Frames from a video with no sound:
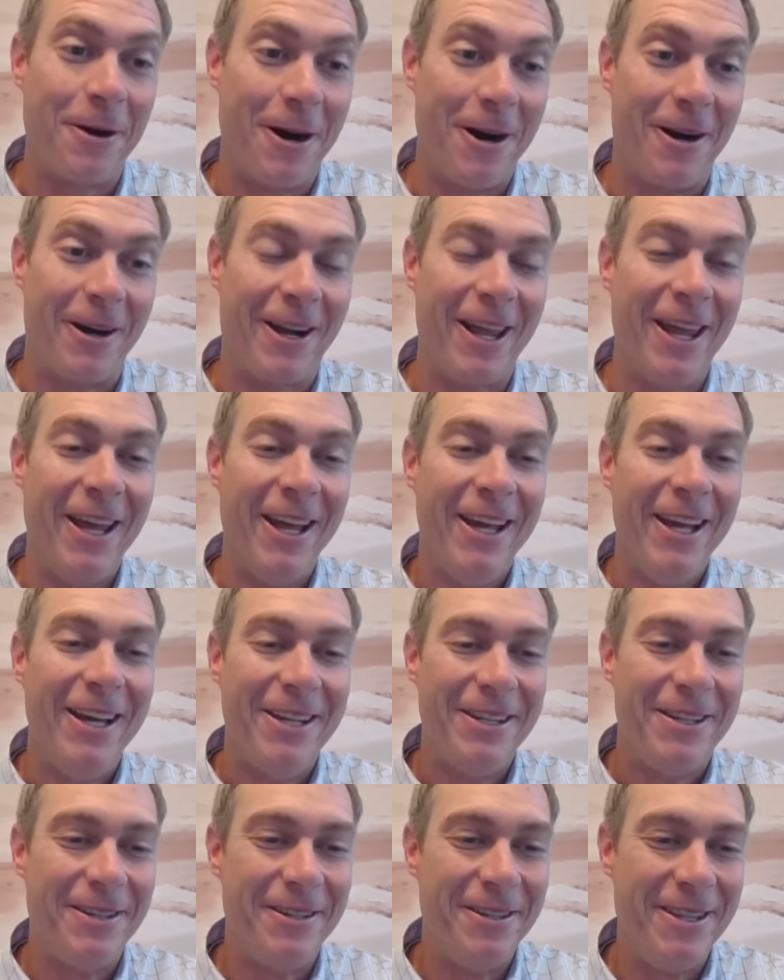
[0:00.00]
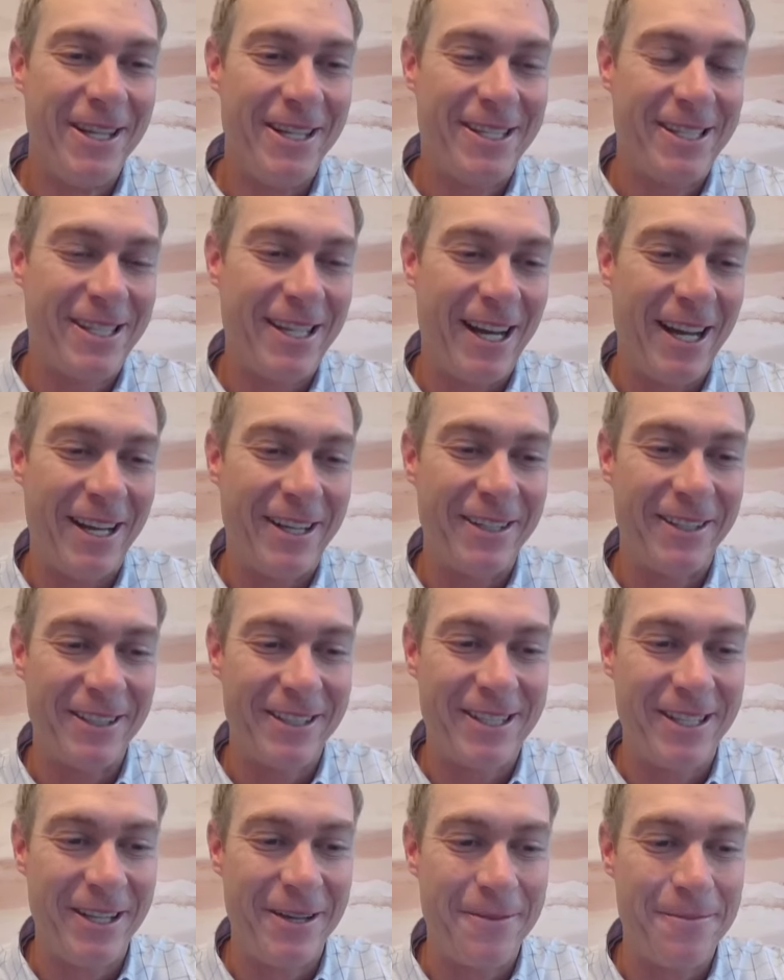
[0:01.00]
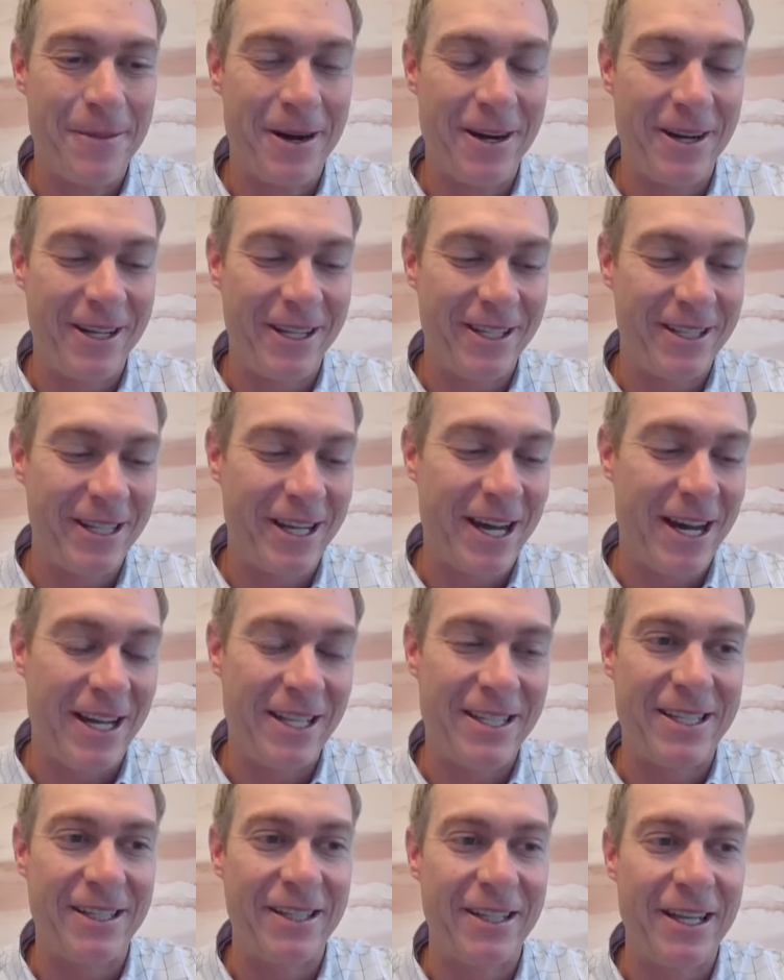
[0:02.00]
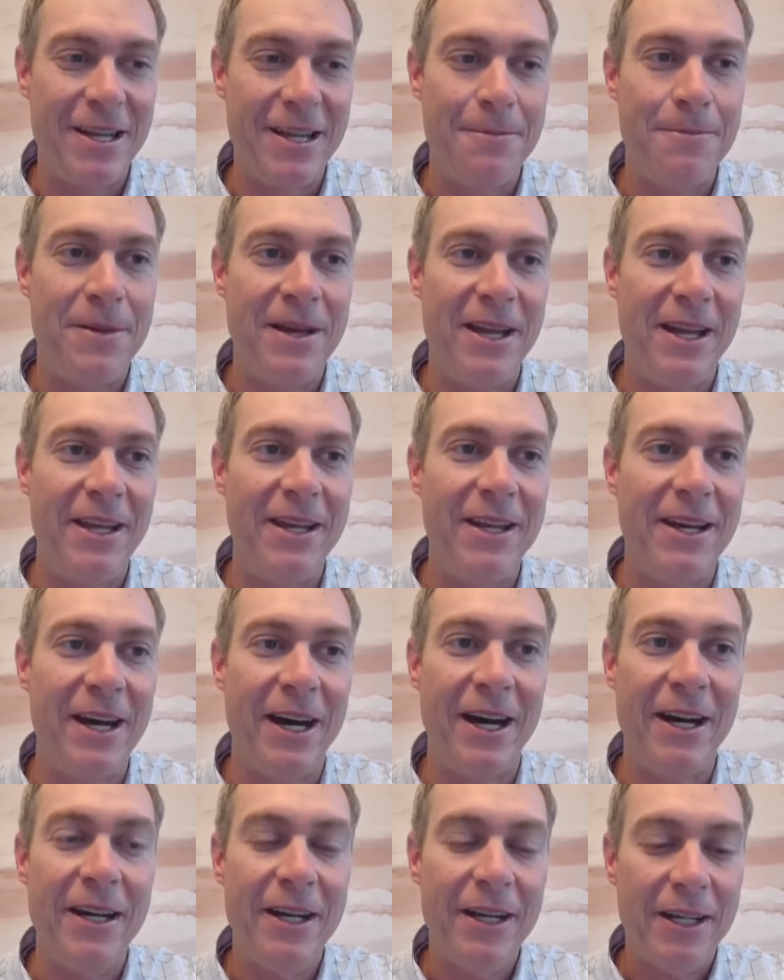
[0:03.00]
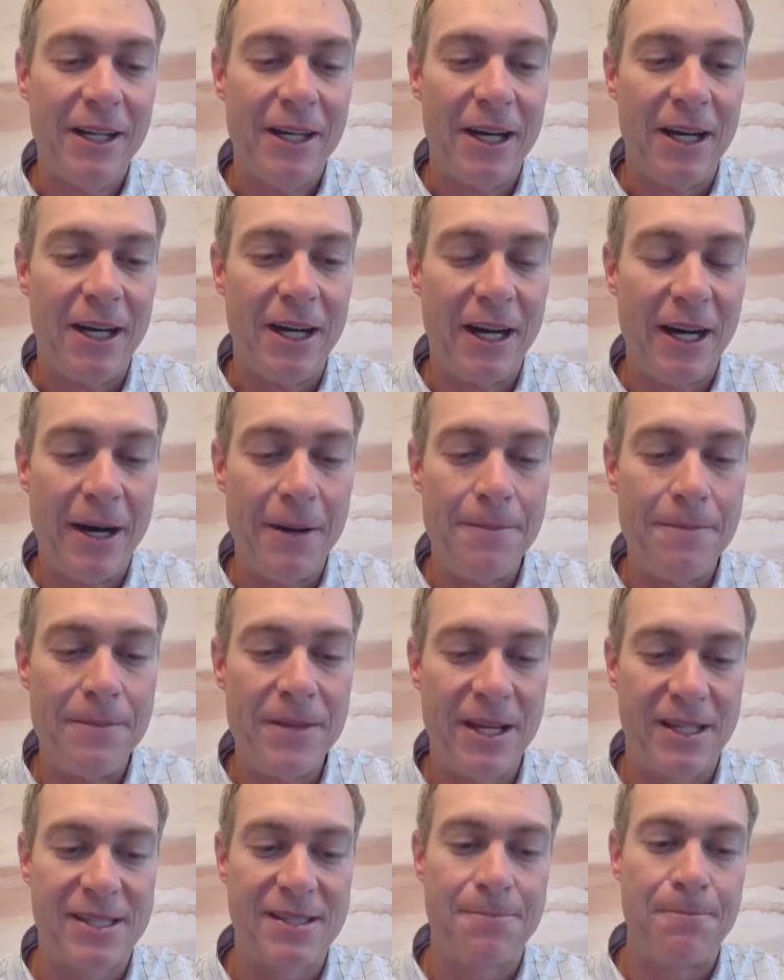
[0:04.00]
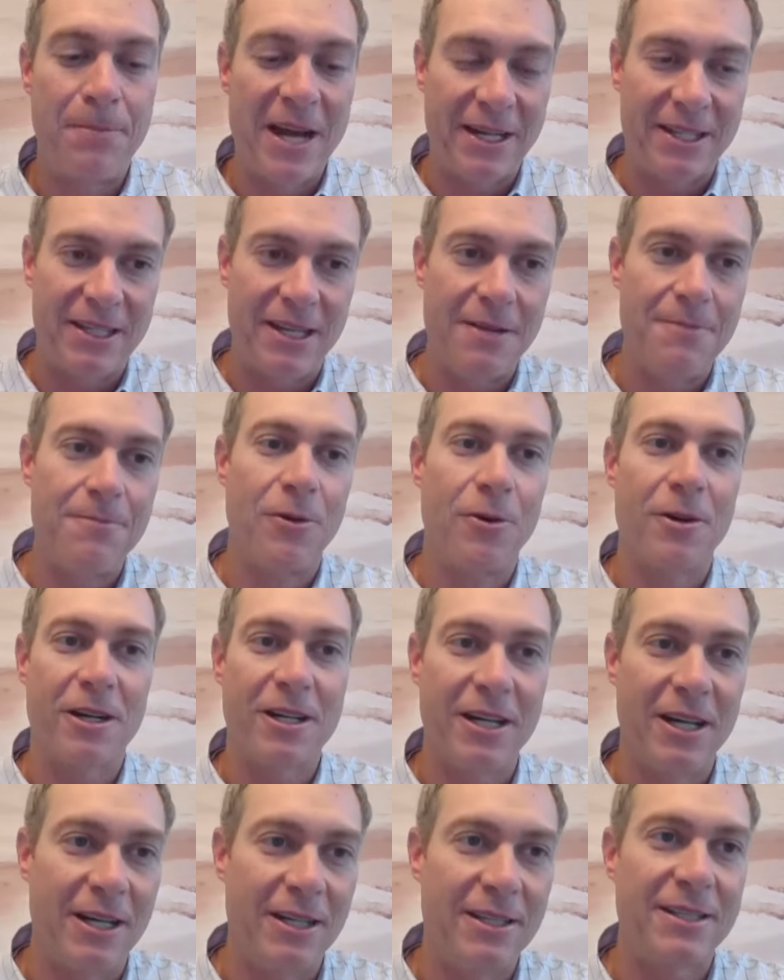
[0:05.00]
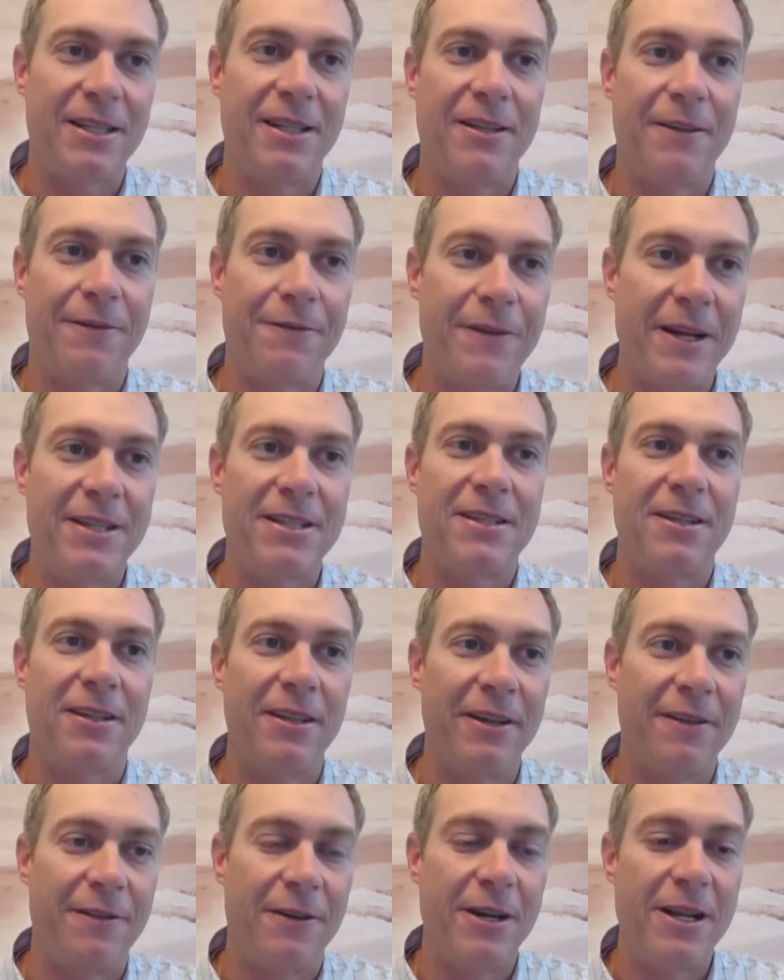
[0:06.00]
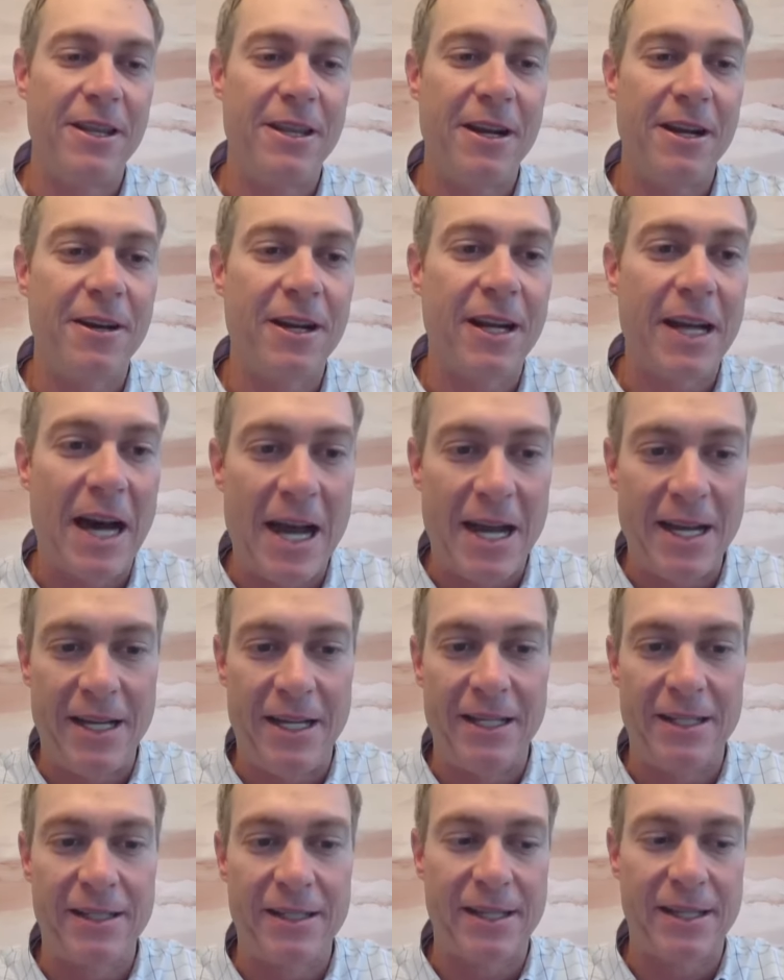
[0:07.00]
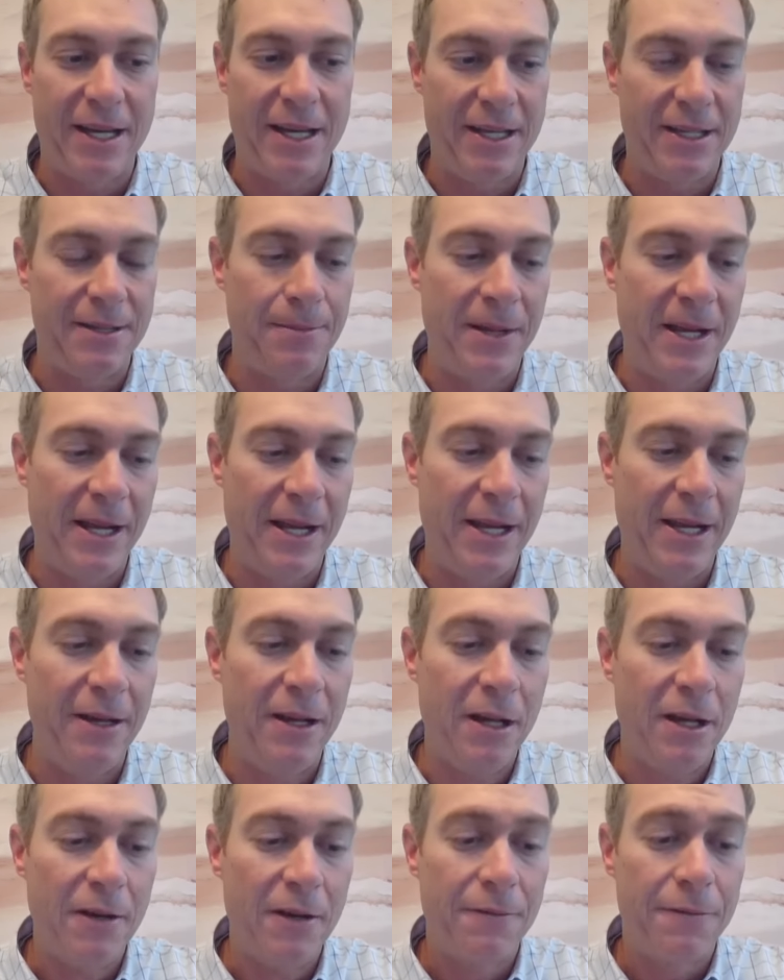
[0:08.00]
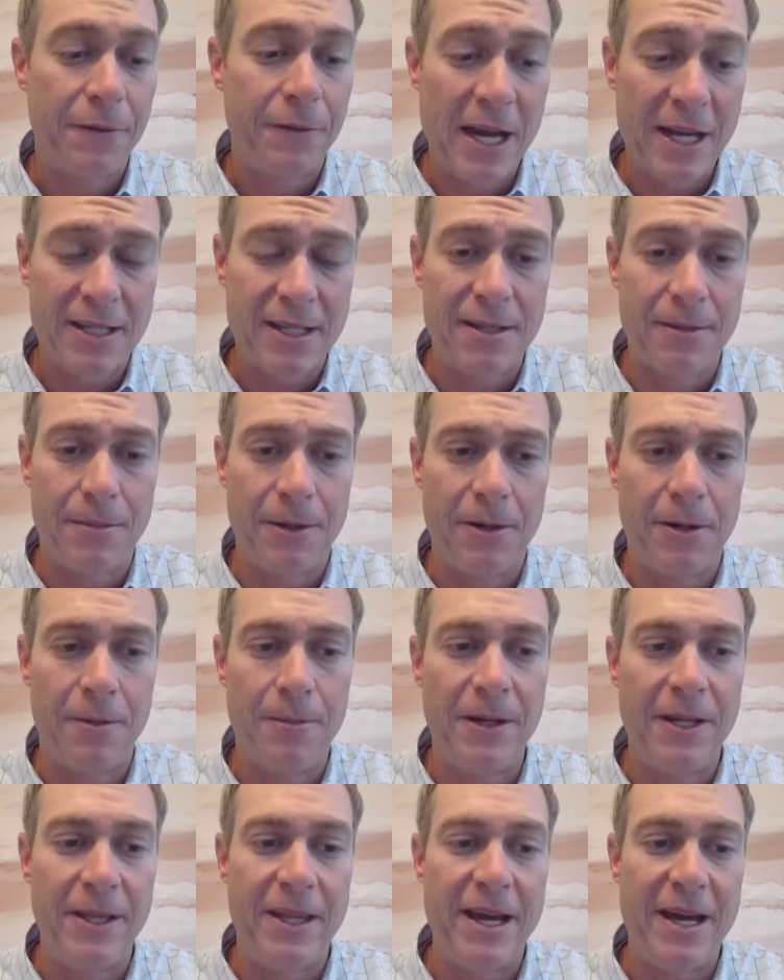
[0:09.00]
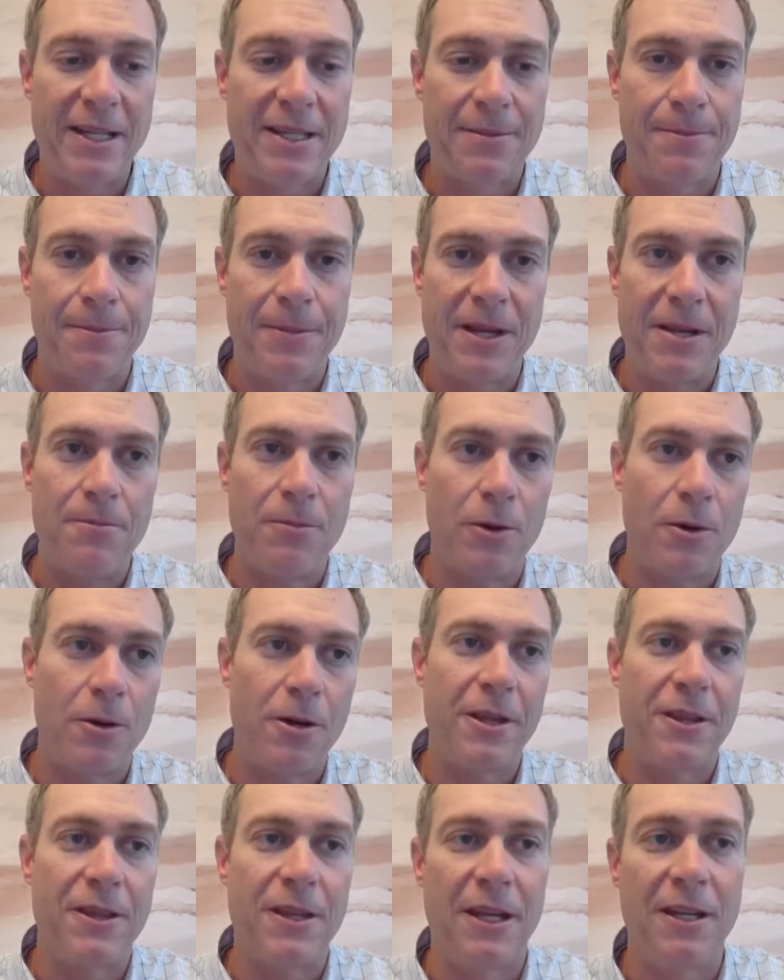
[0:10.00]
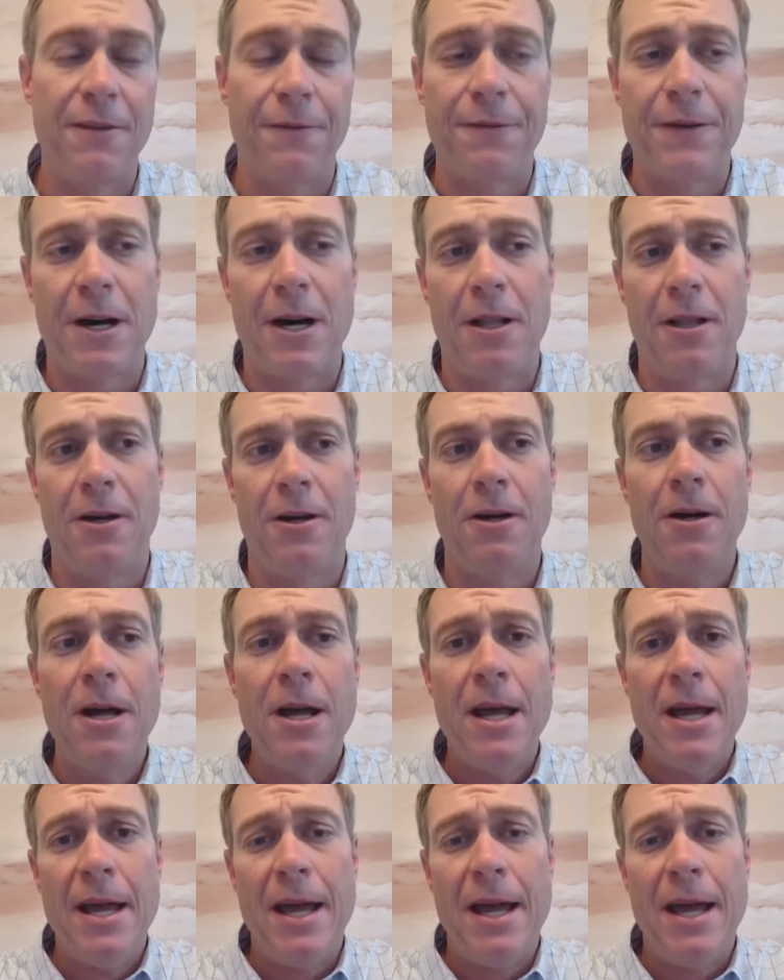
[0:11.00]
wrong through this cycle. So the market's constantly been uh, um, expecting more cuts than the Fed's delivering. Their guidance has been flexible, but that's been more the thing to follow.